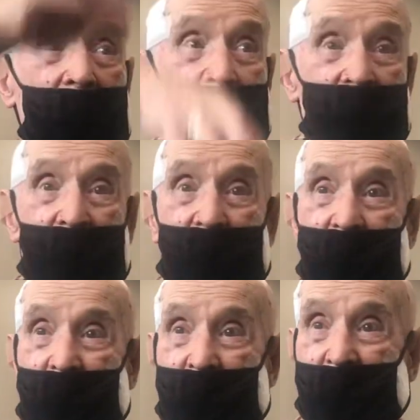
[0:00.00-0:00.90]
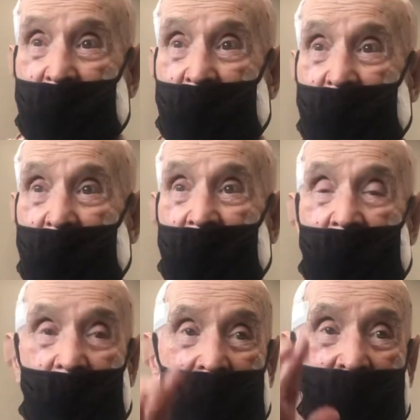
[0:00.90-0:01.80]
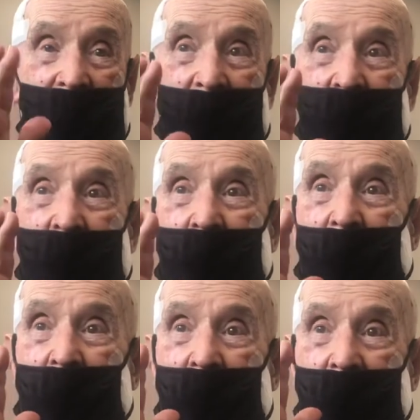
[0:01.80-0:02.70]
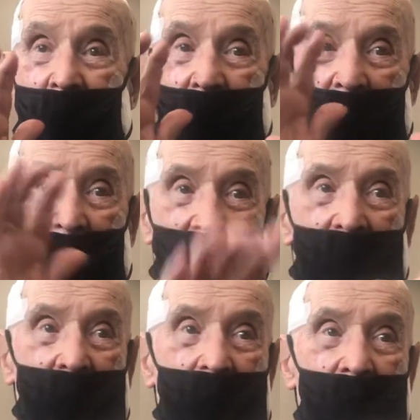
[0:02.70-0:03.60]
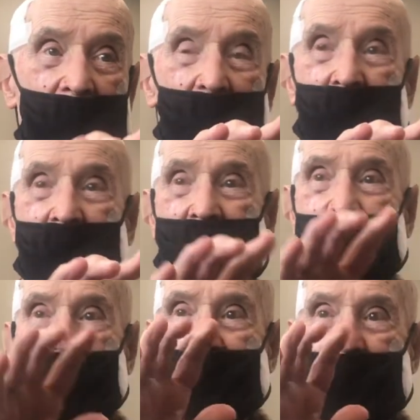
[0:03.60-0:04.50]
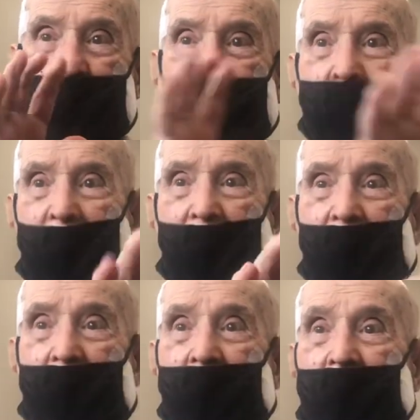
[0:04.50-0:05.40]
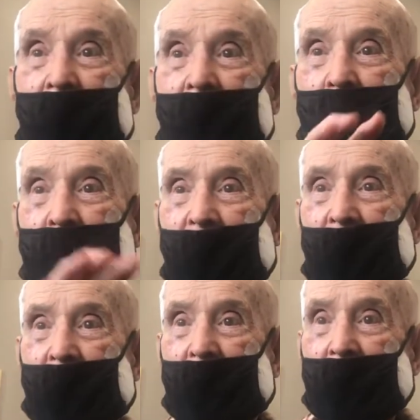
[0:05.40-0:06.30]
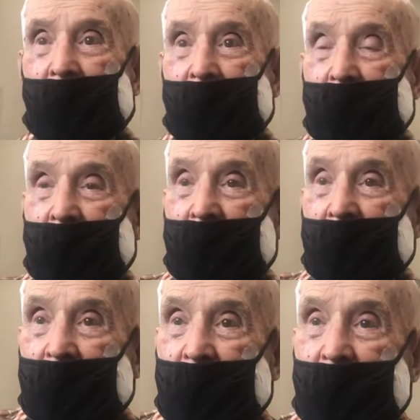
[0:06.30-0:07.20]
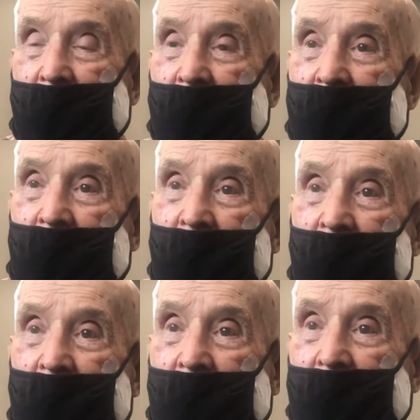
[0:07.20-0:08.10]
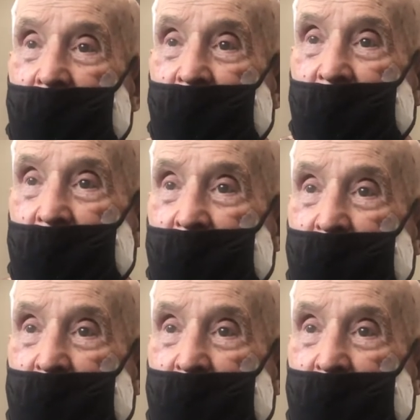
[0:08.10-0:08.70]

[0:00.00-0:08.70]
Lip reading: as this room in here. Every time the boat would go down, it would ram into there, just a bang, bang. And they'd